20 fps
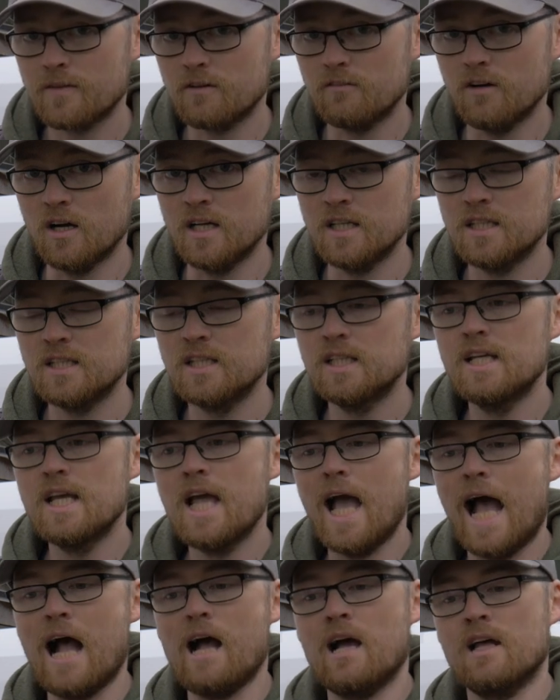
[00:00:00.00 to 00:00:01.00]
right?
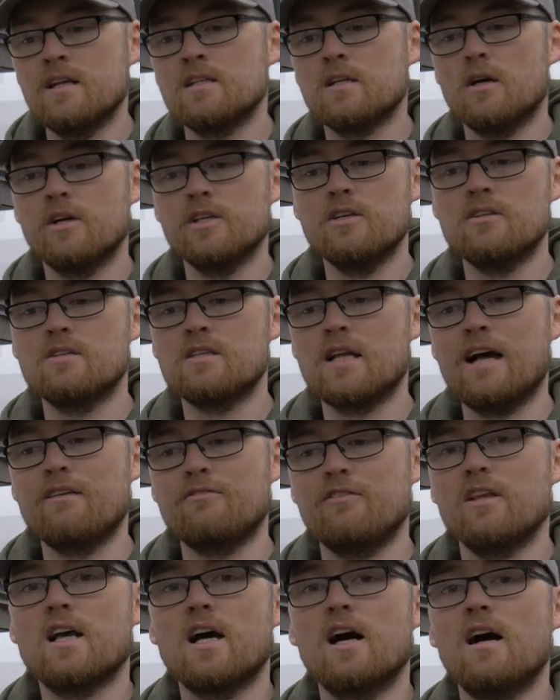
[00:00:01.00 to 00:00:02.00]
And I used to
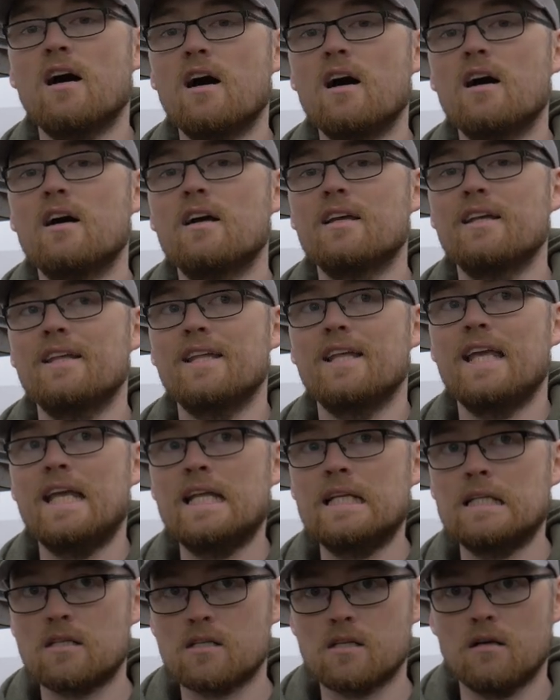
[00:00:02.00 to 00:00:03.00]
have the car
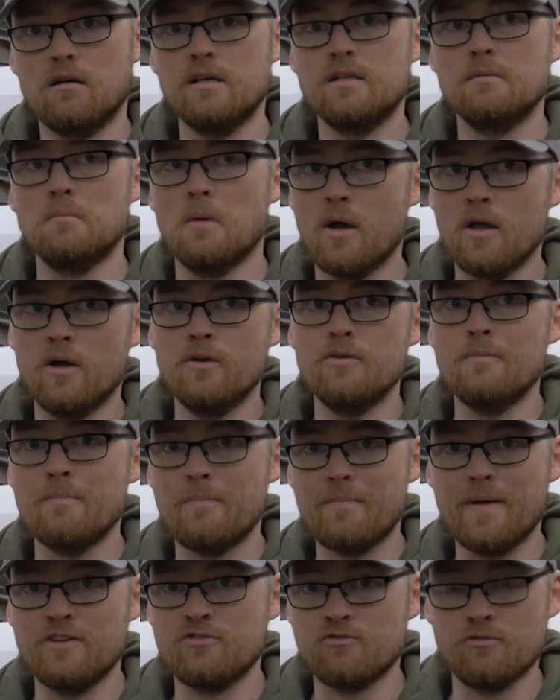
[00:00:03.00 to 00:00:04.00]
inside my own
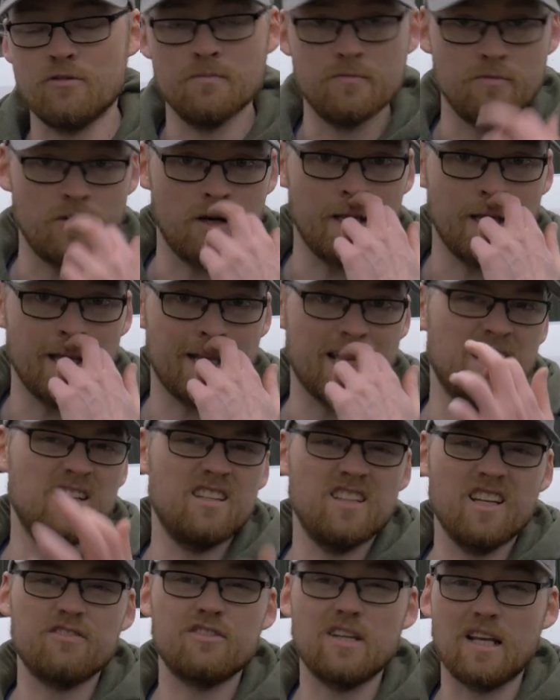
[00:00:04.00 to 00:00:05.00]
bedroom, right?
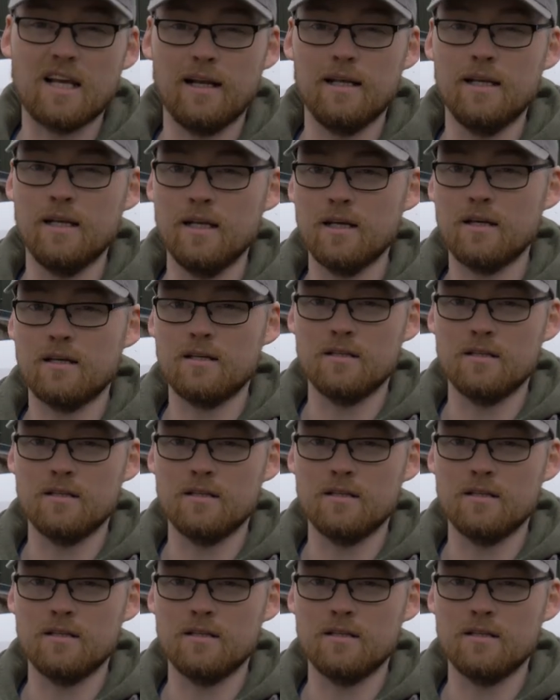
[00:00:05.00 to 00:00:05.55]
Again, you have to clean it